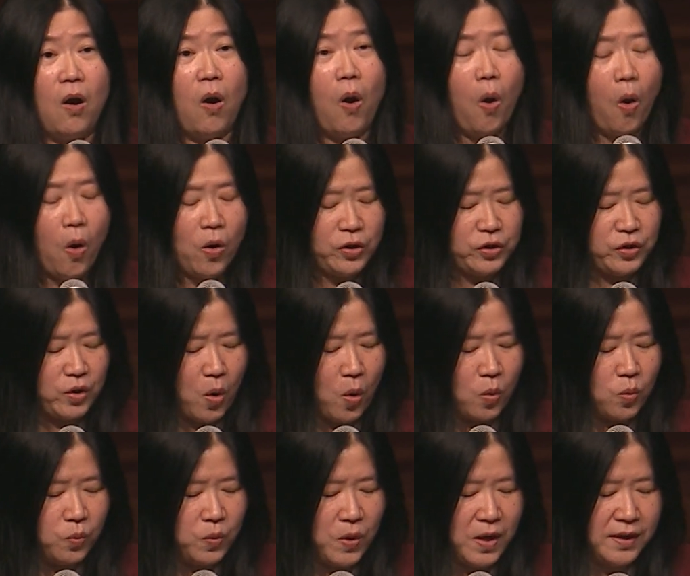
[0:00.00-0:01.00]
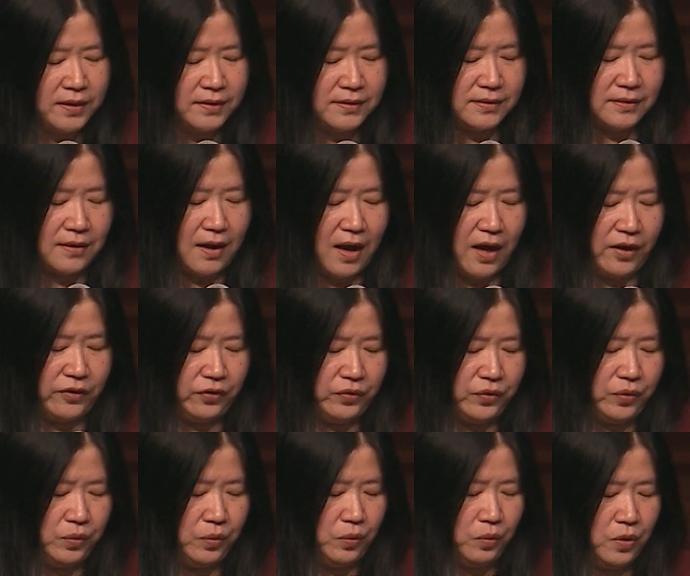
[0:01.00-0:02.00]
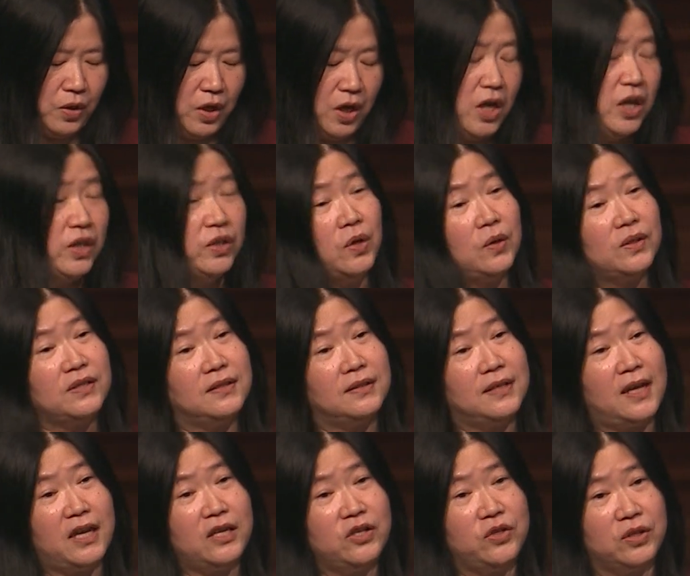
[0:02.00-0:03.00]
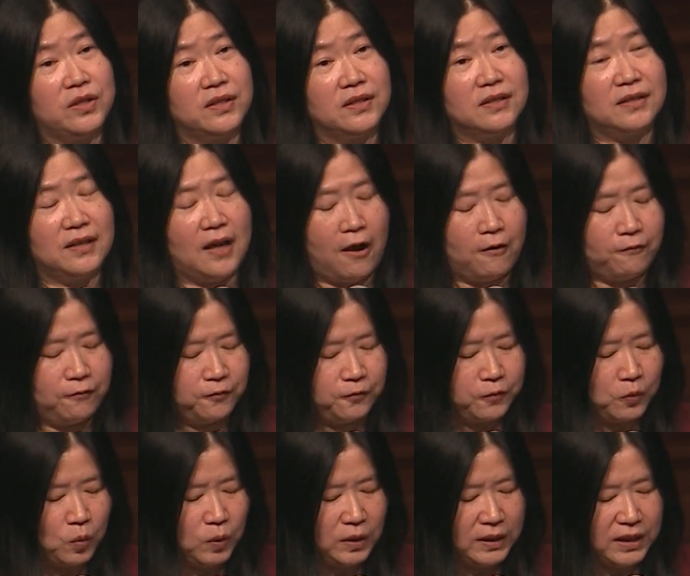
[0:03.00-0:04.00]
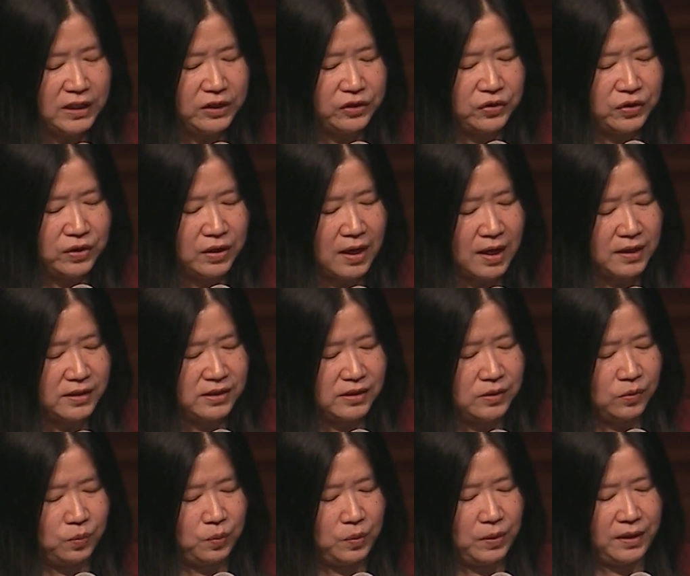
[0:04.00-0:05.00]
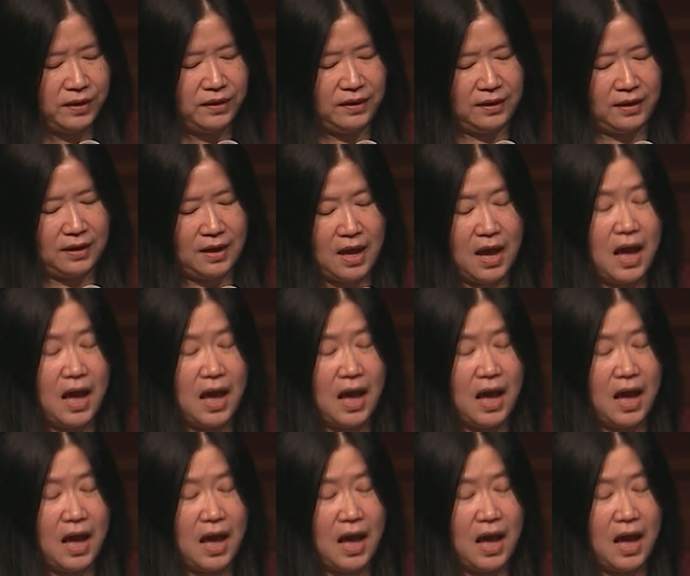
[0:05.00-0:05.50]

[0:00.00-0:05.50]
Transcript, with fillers: All your words are true. Your statutes are fully trustworthy.